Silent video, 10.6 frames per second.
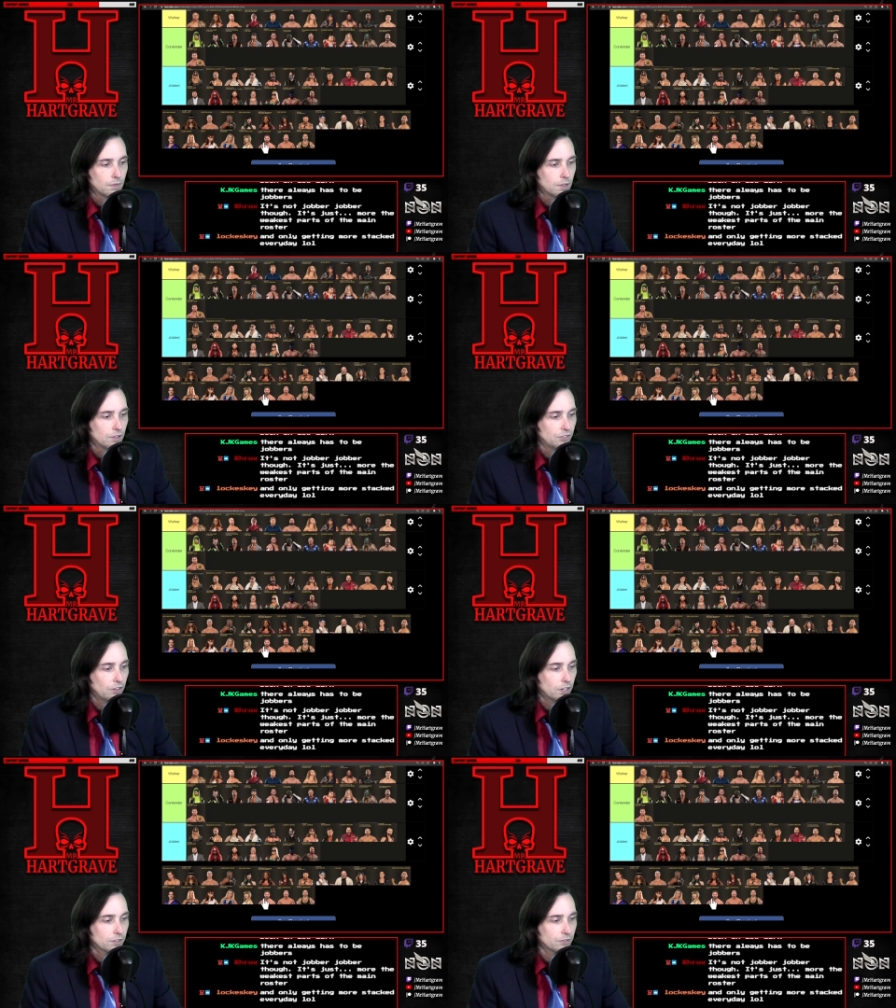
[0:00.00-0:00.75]

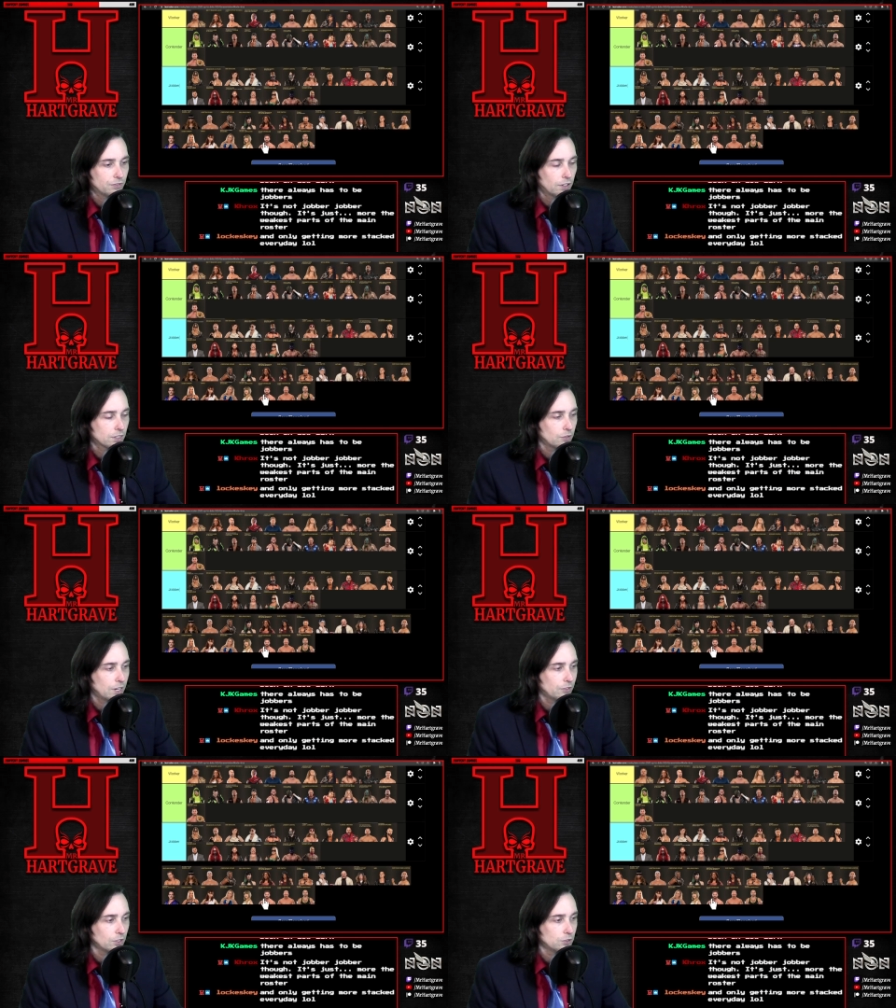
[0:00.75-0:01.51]
Fuck the
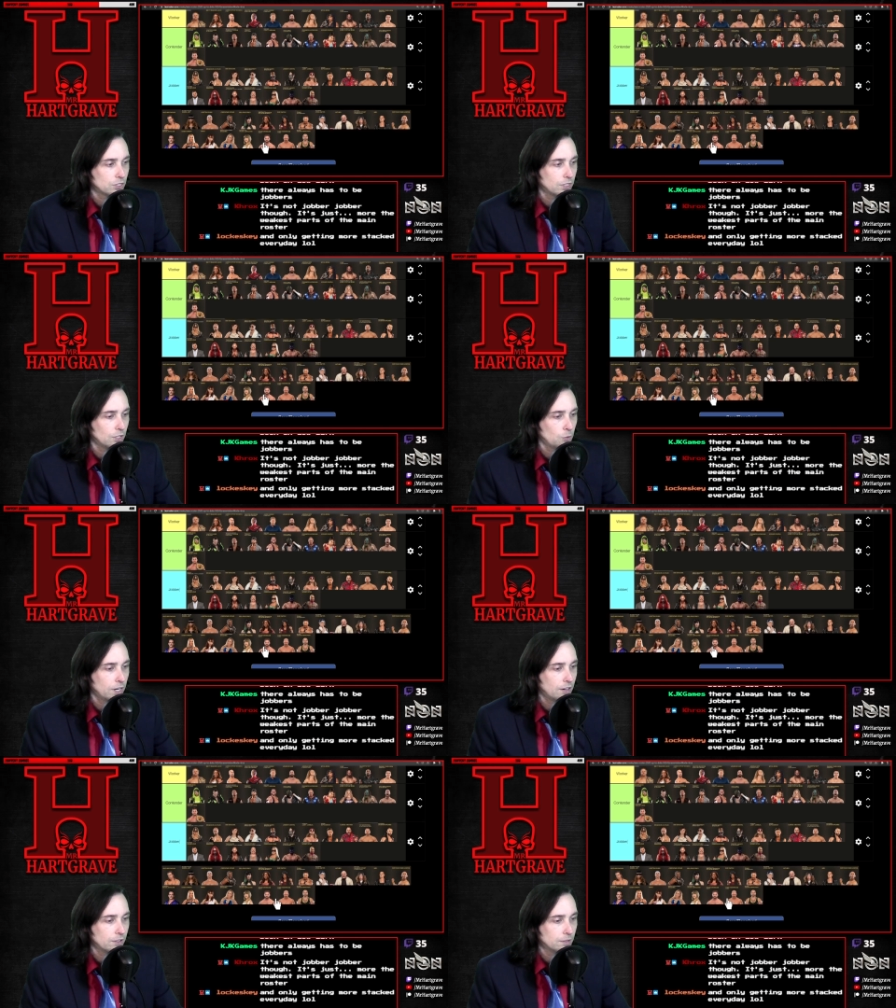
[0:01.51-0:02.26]
revolution or
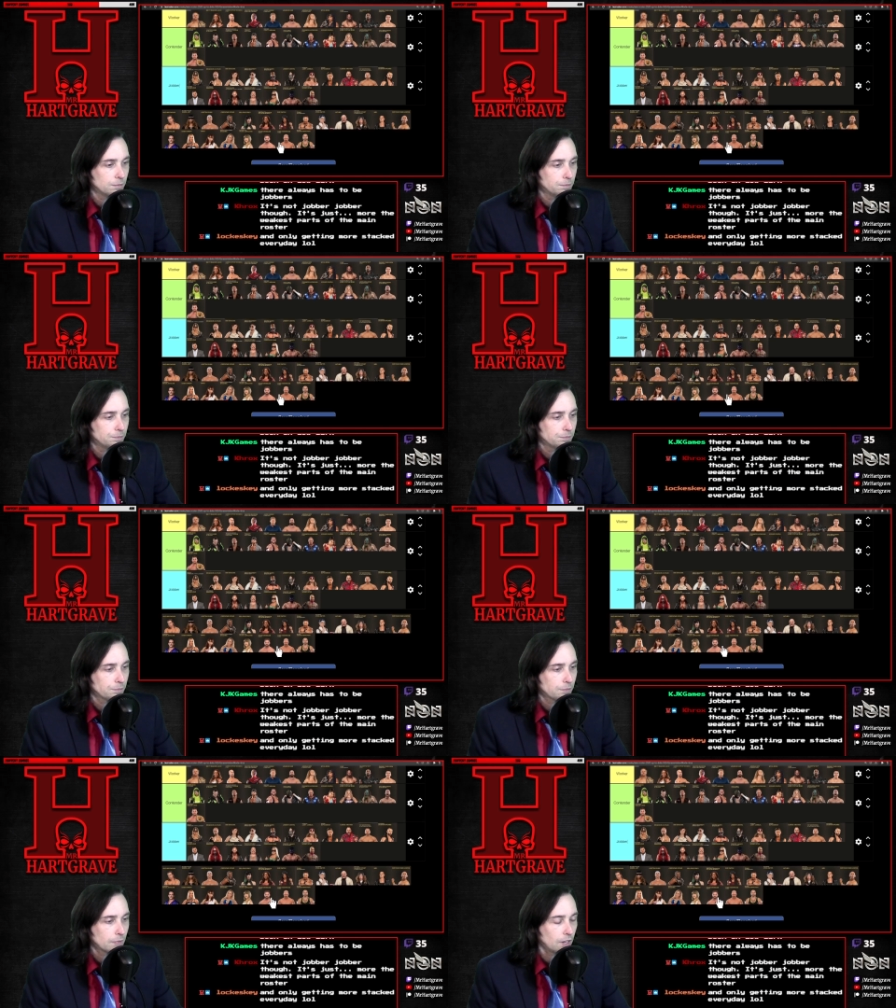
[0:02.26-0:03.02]
whatever?
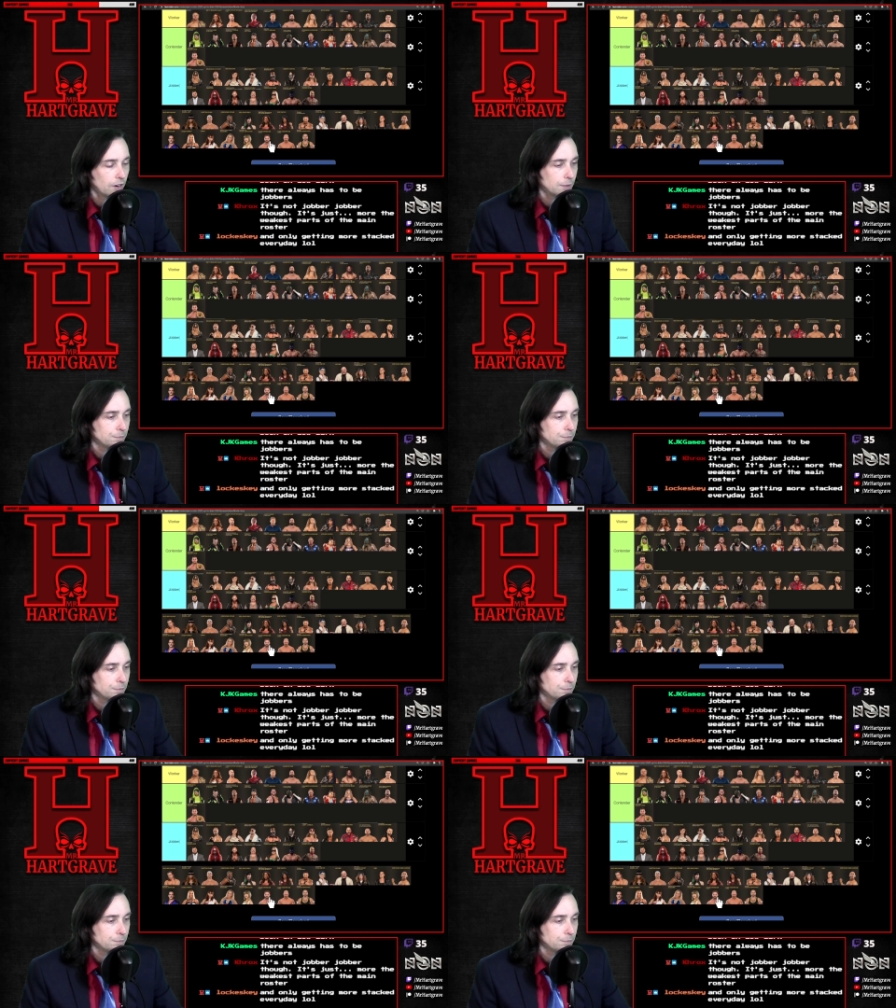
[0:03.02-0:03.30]
All right.